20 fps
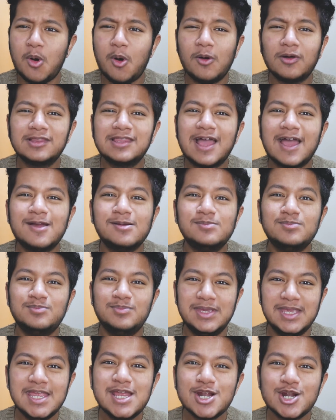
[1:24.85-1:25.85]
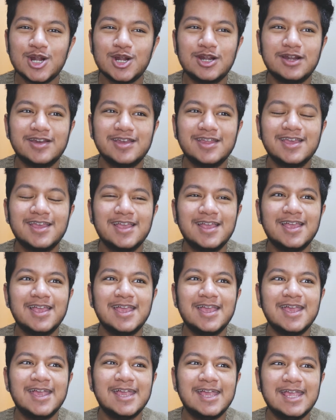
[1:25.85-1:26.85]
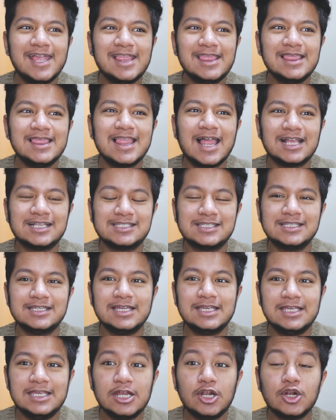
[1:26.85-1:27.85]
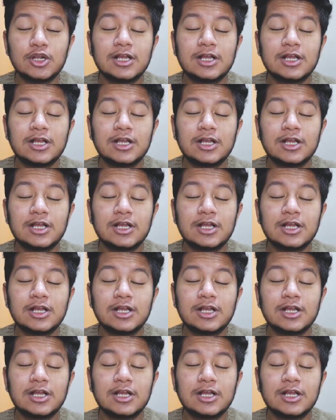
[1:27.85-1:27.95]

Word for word: all that beard in less than a year?"